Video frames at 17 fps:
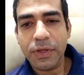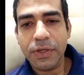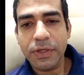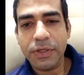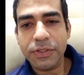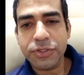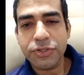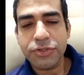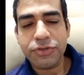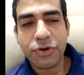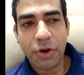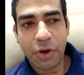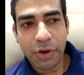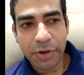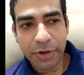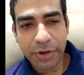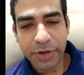a
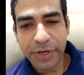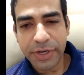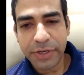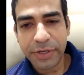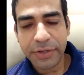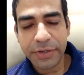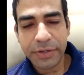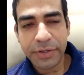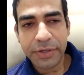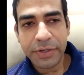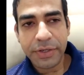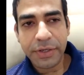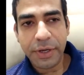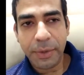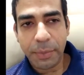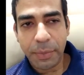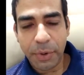stronger
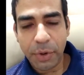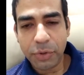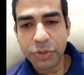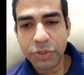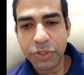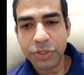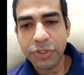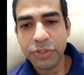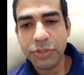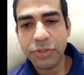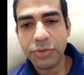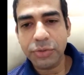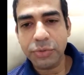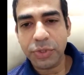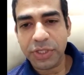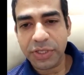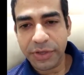approach
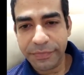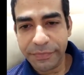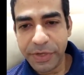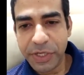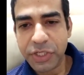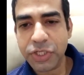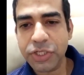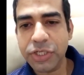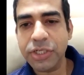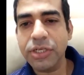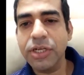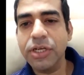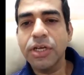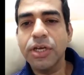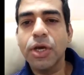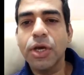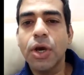with conviction
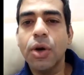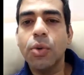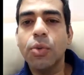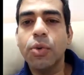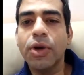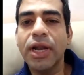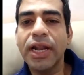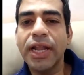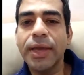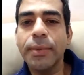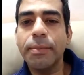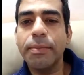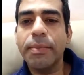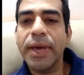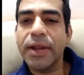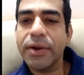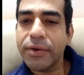would lay
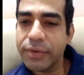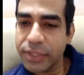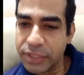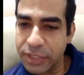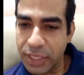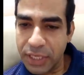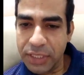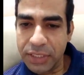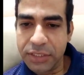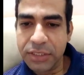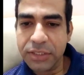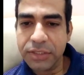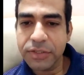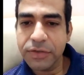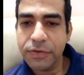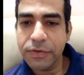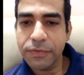better
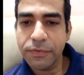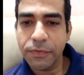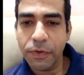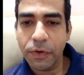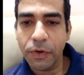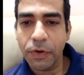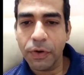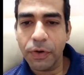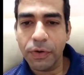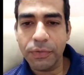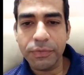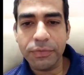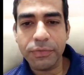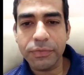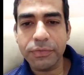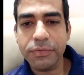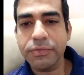results for
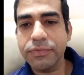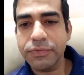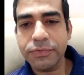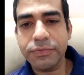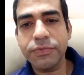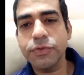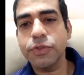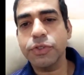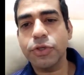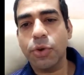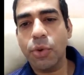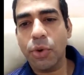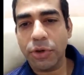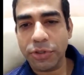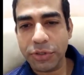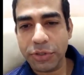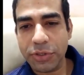future
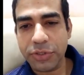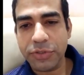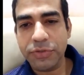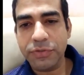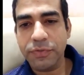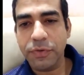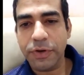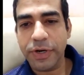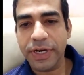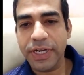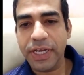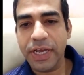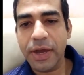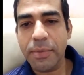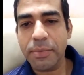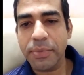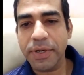quarters for any
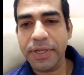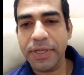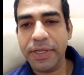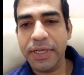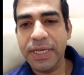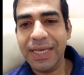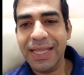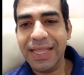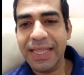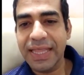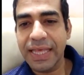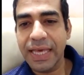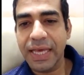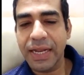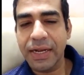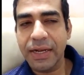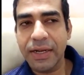company
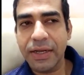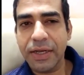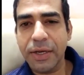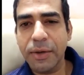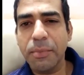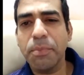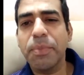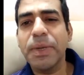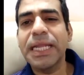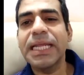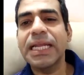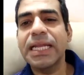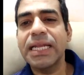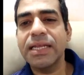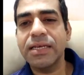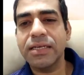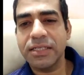than a
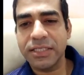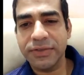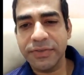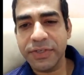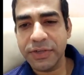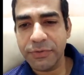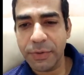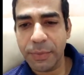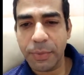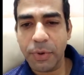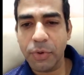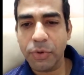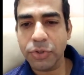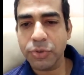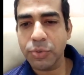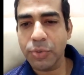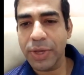completely conservative
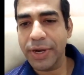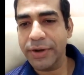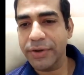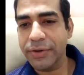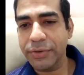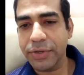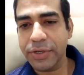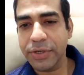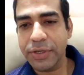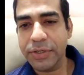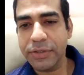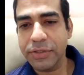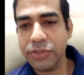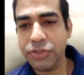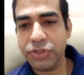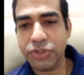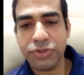approach wherein you're
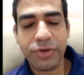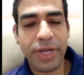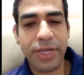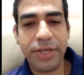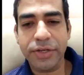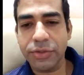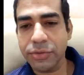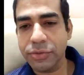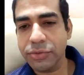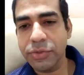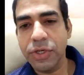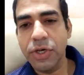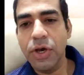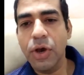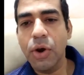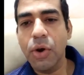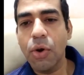just trying to
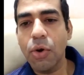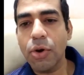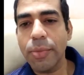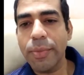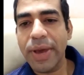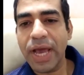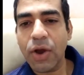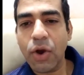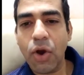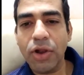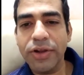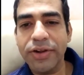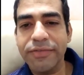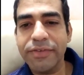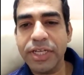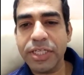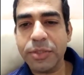hold back all
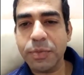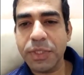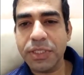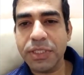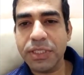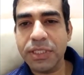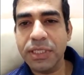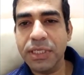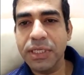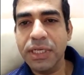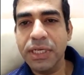investments